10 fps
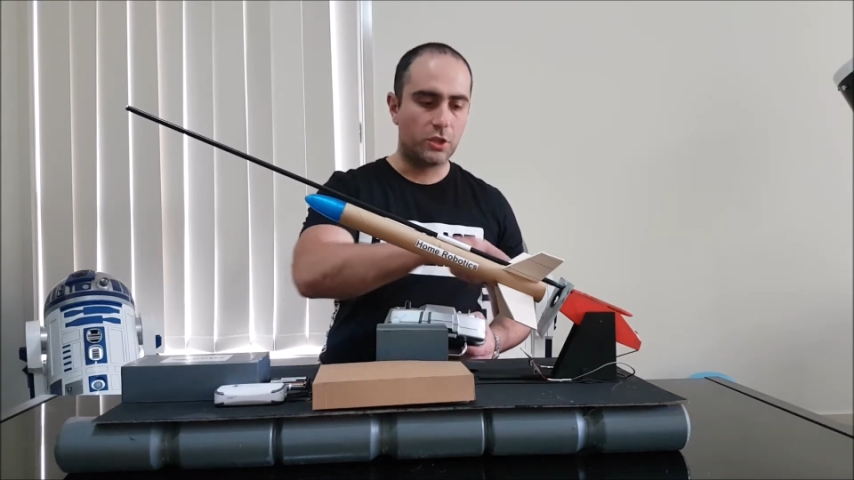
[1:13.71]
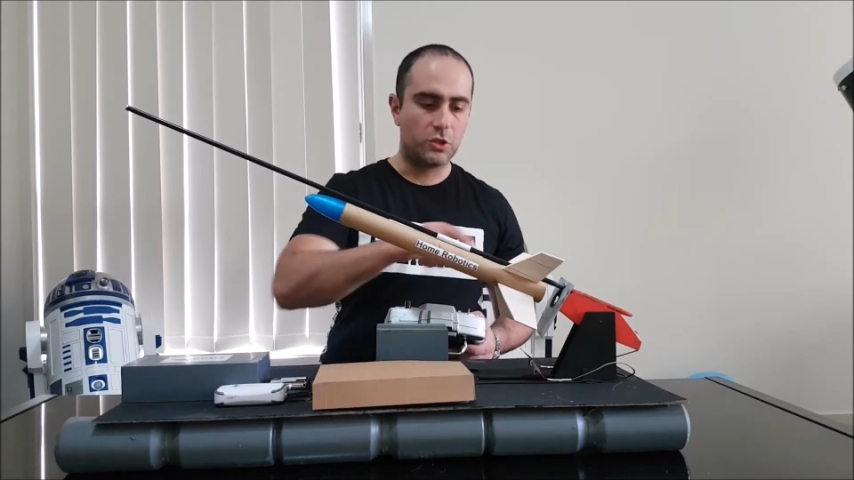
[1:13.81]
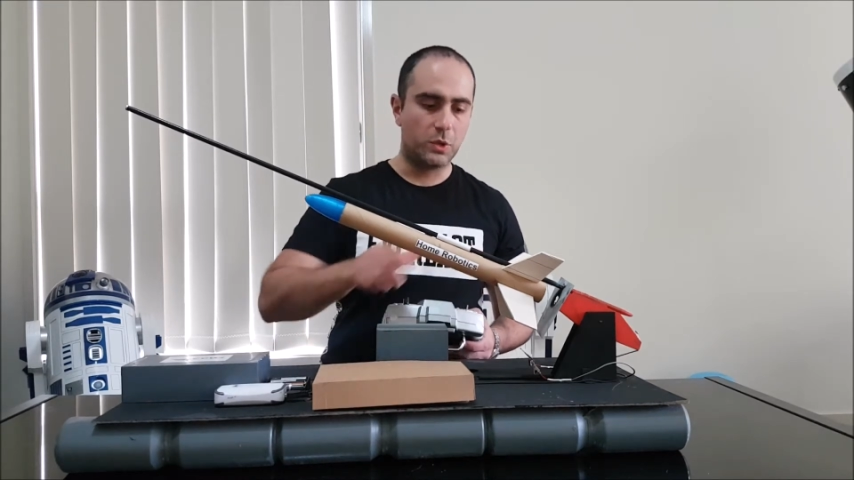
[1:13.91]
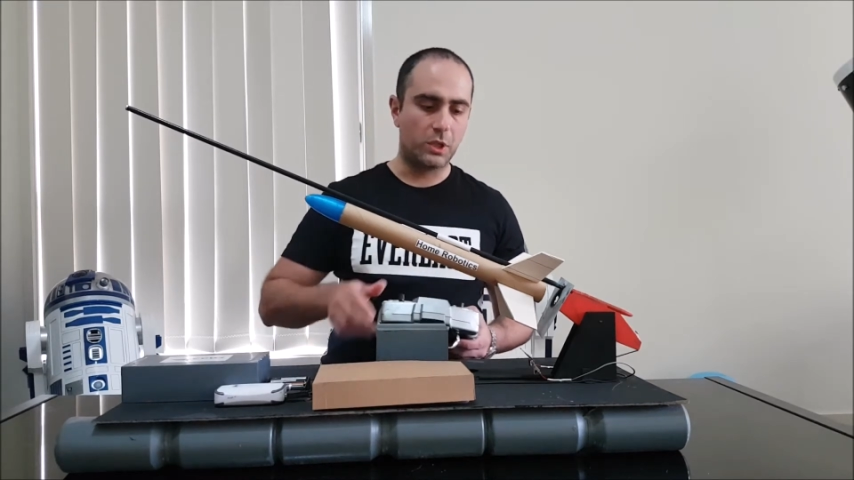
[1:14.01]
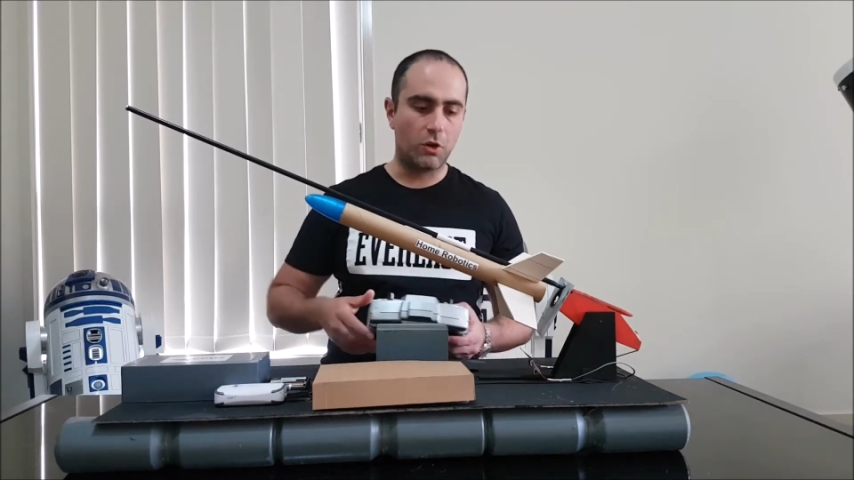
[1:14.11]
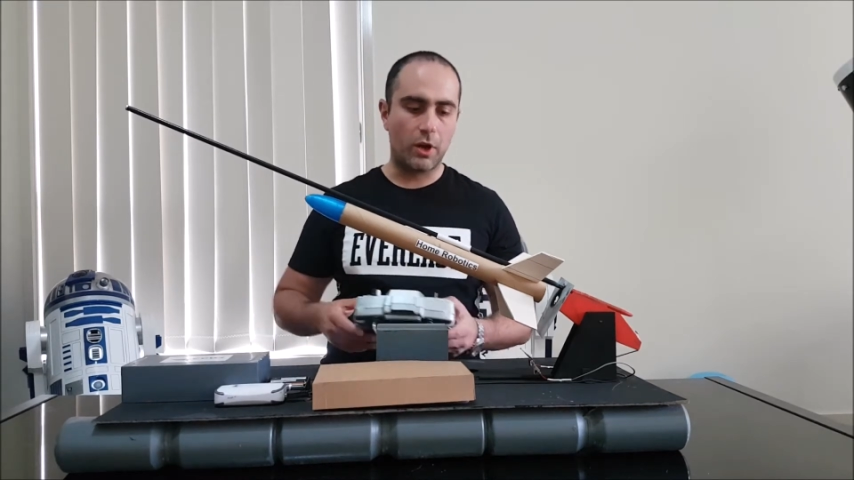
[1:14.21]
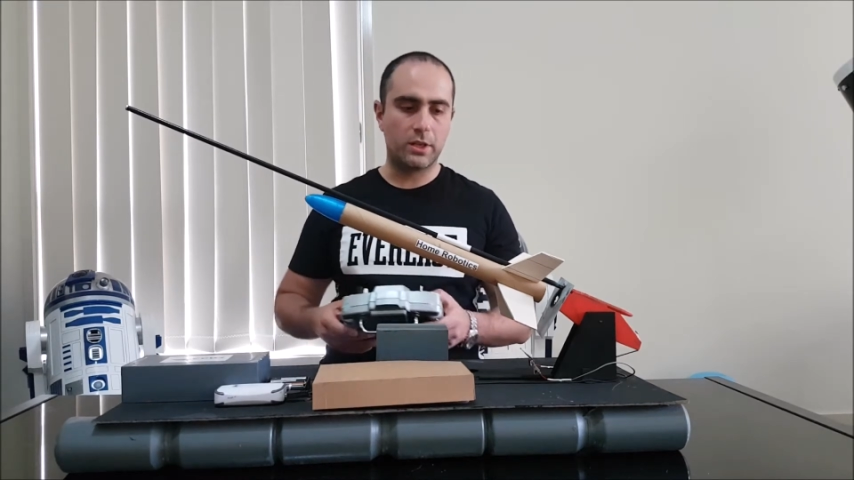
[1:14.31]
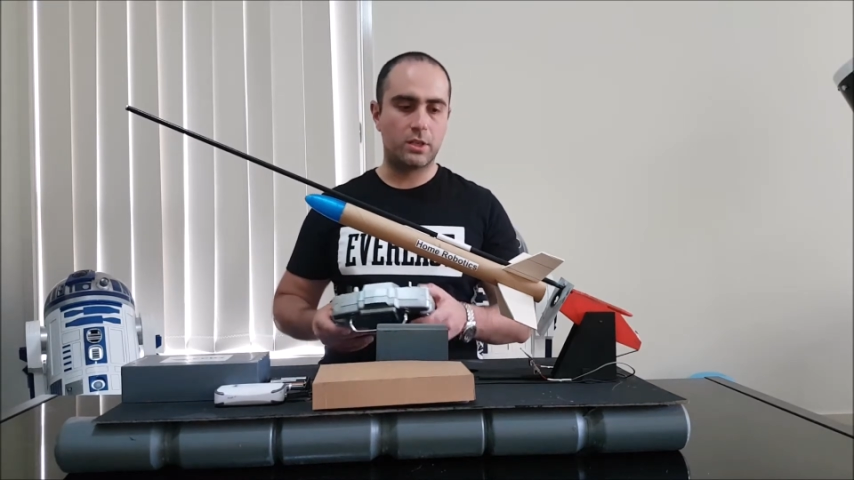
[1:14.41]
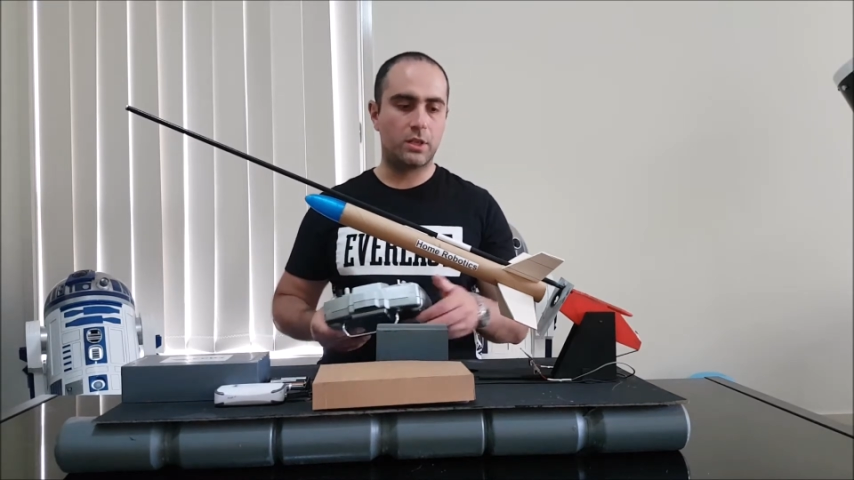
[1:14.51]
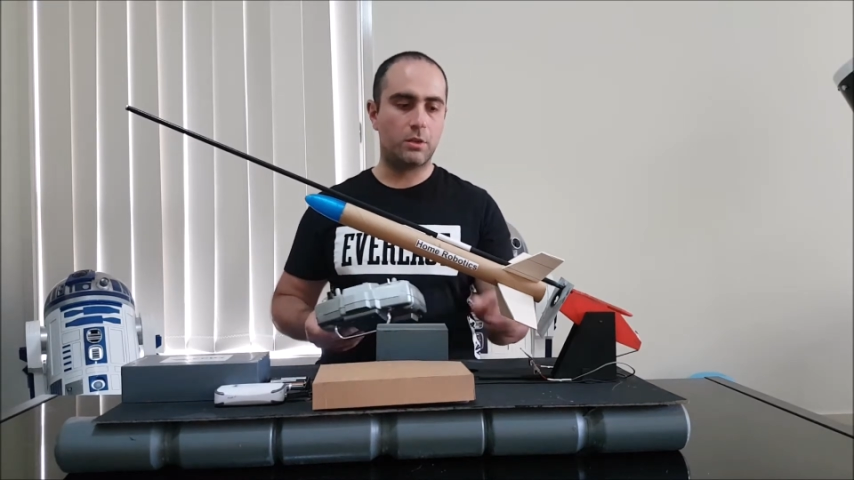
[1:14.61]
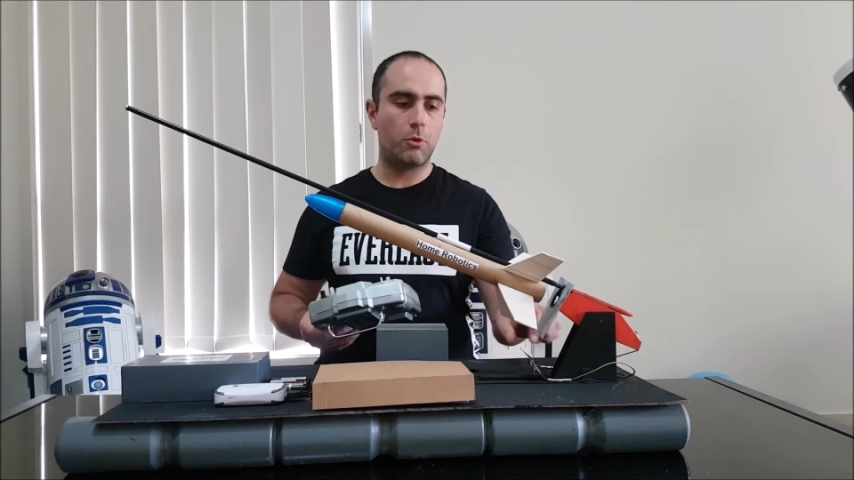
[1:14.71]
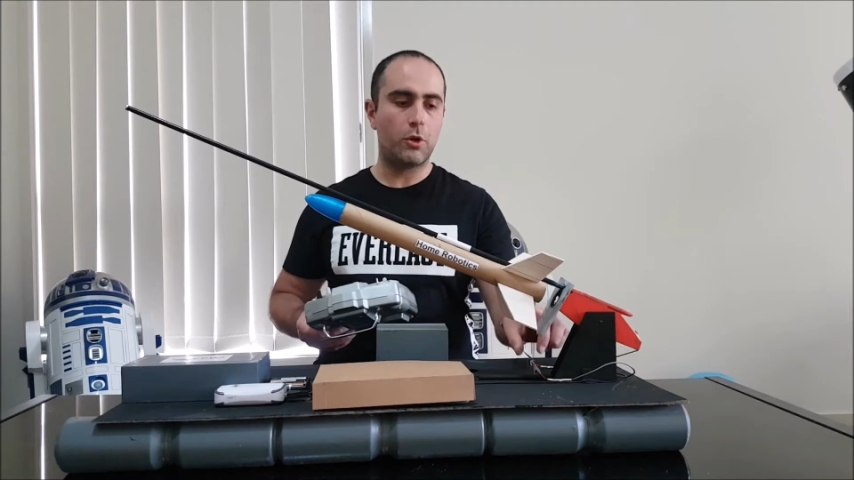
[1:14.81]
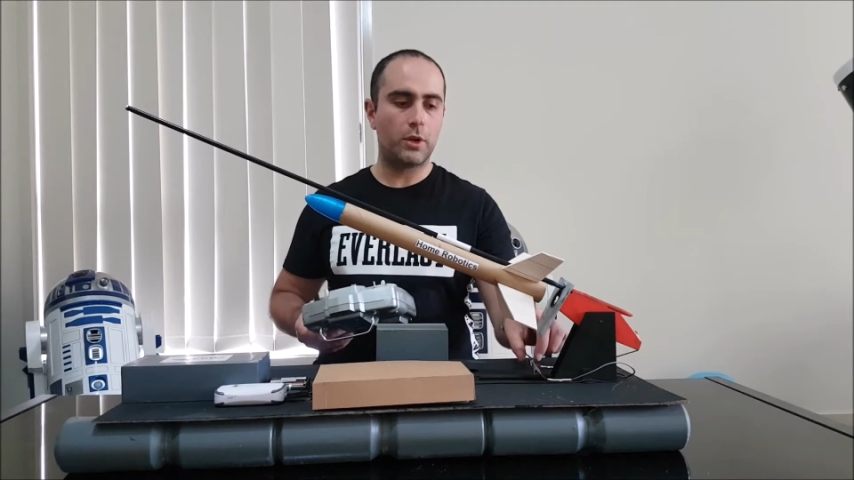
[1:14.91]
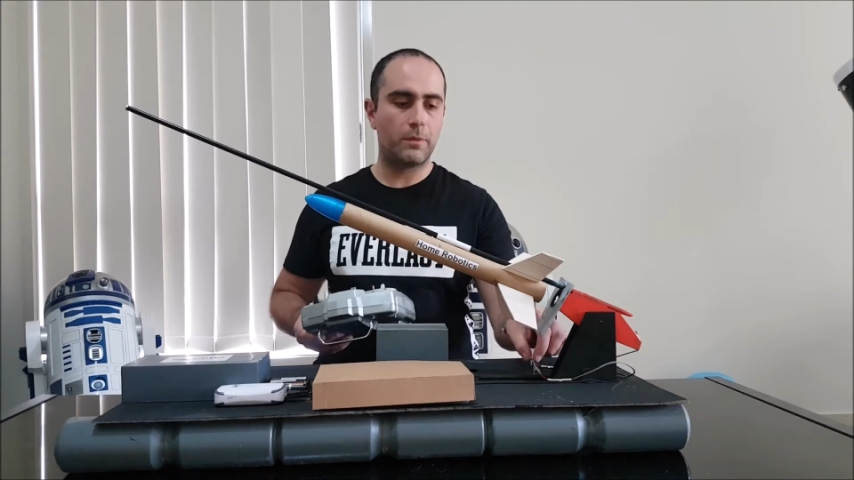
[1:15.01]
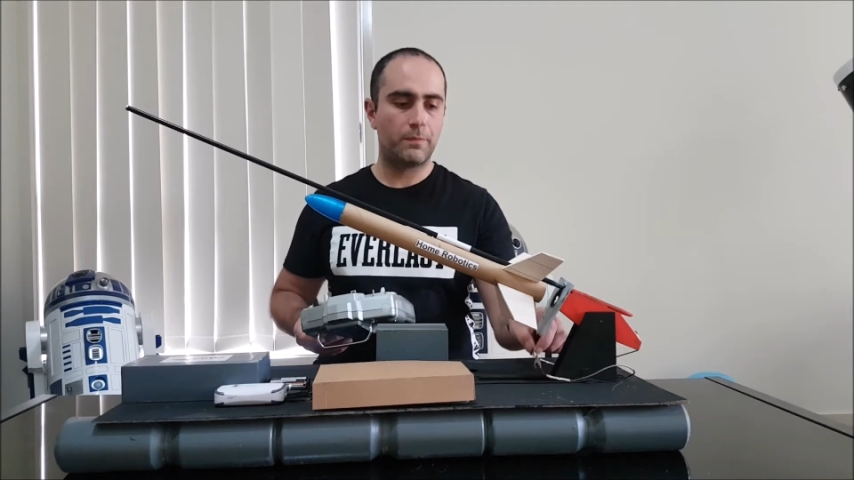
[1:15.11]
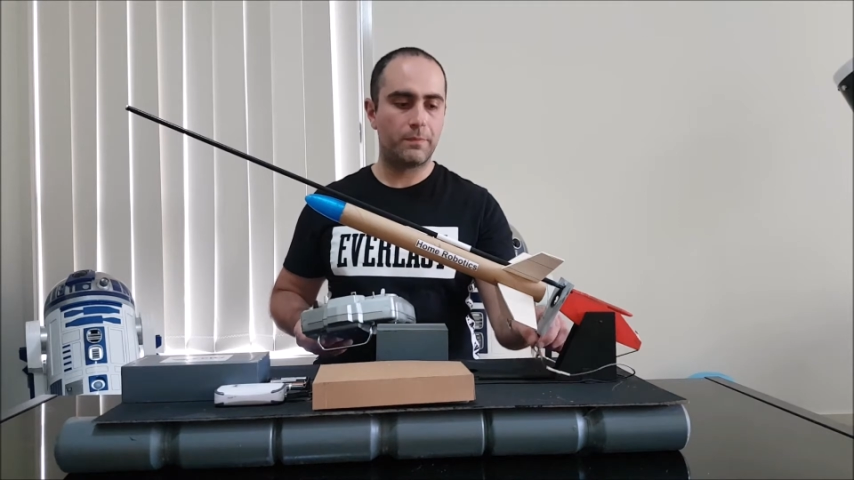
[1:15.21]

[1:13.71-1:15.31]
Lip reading: to ignite the motor.